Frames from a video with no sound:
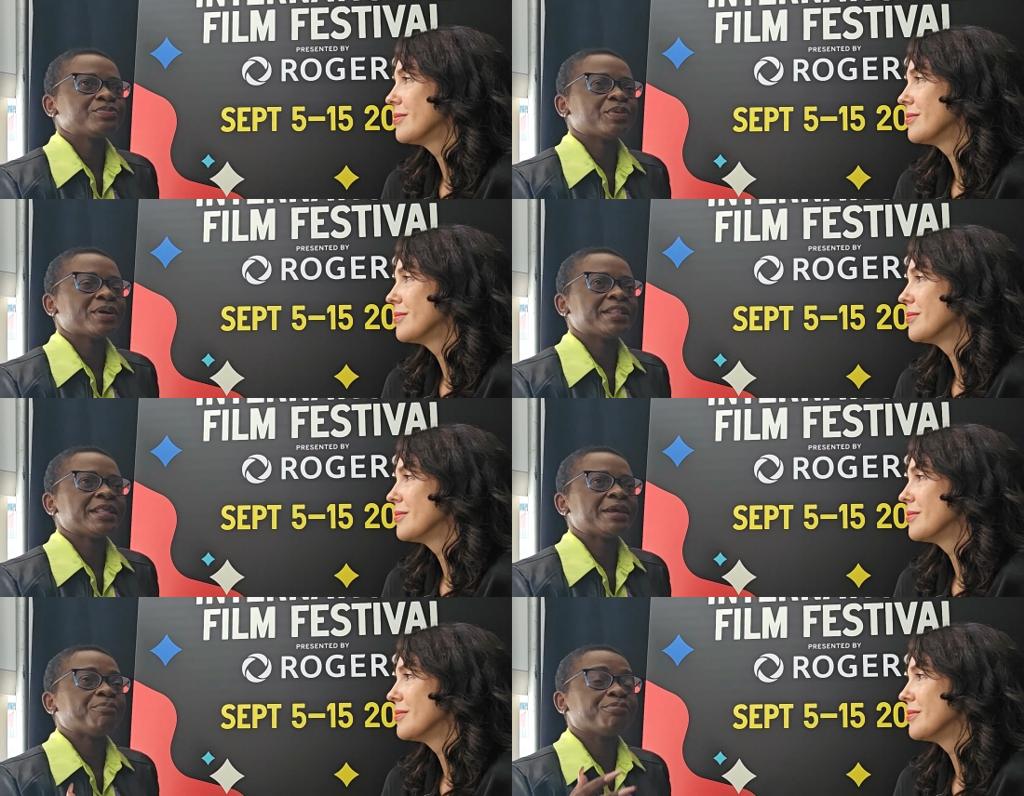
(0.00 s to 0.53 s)
Speaker 1: when
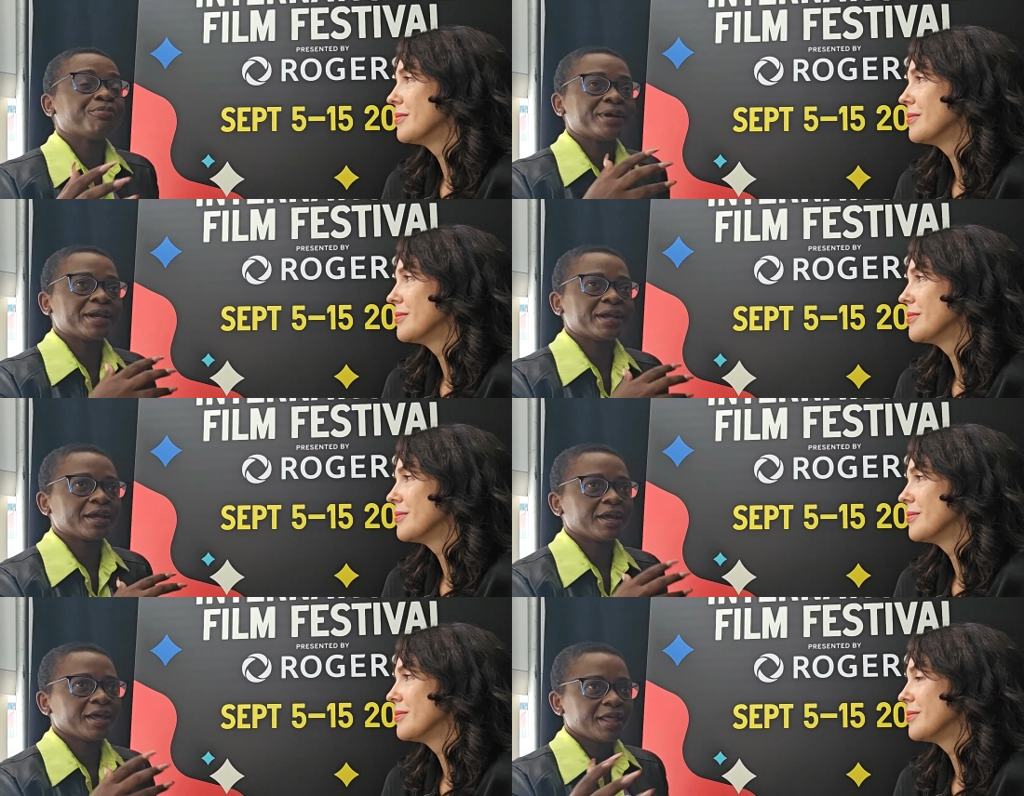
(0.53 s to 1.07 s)
they
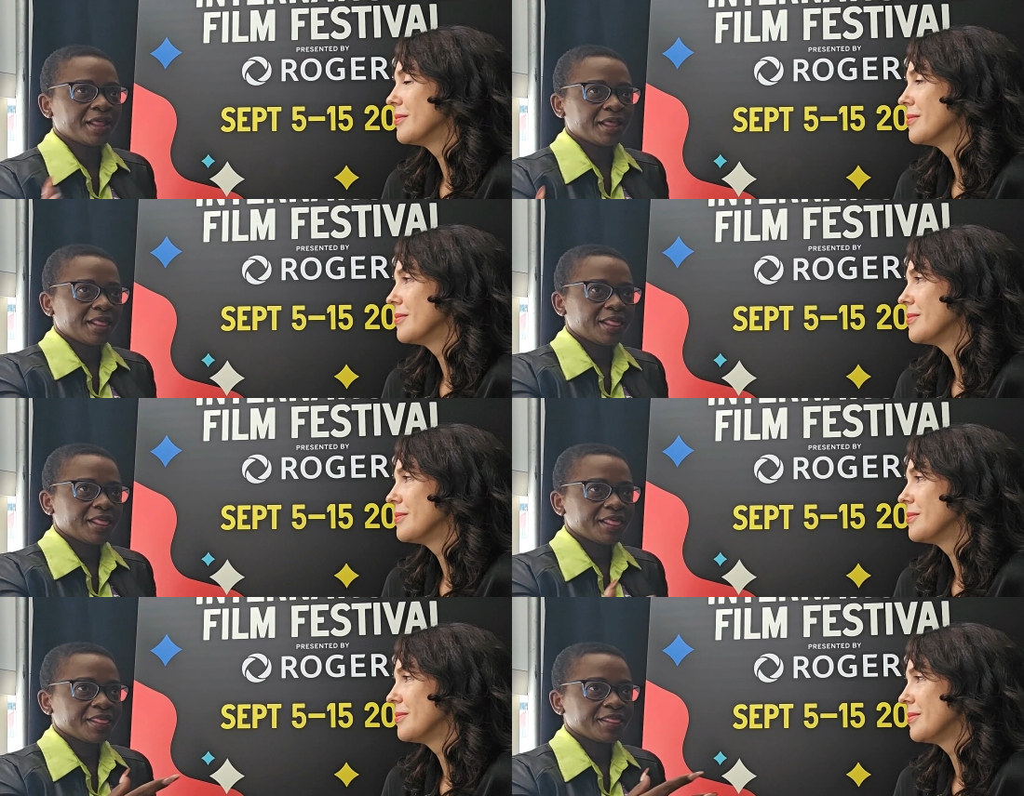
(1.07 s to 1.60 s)
bring
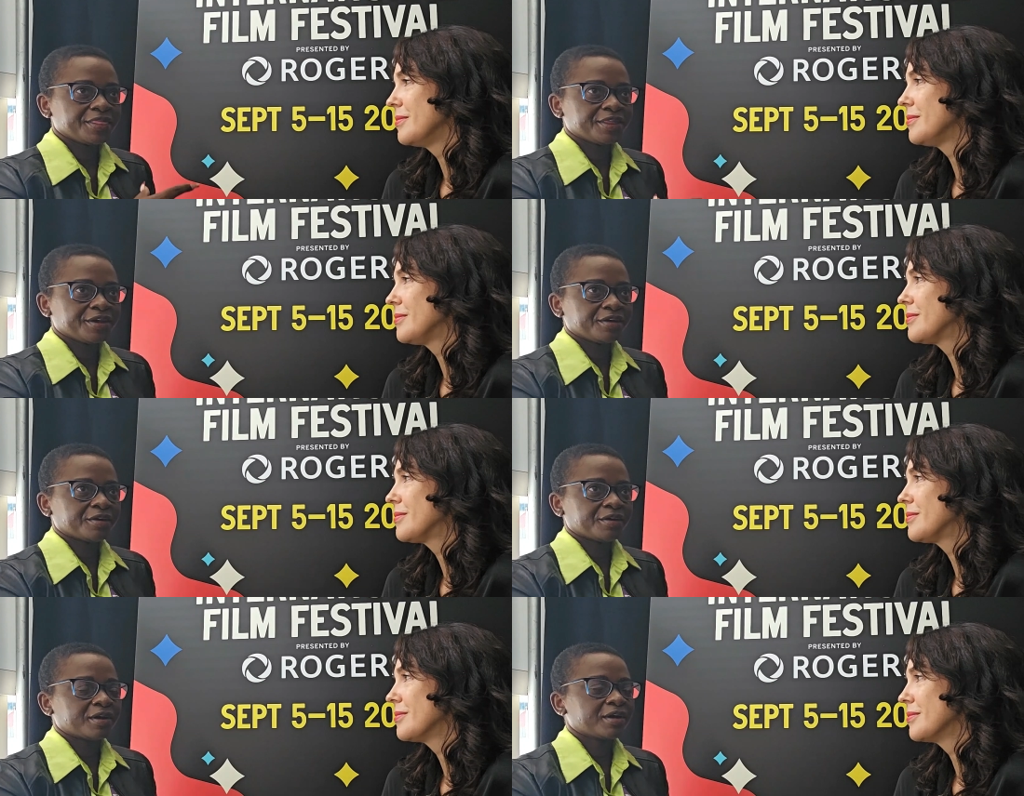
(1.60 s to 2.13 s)

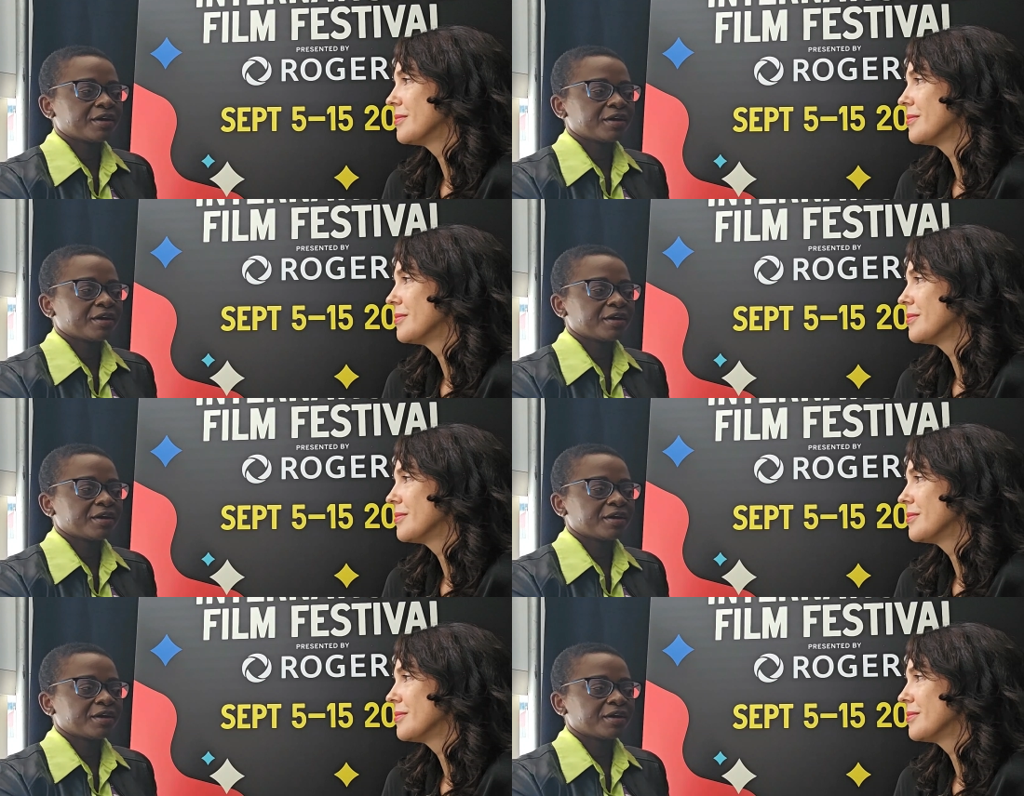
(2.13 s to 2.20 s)
their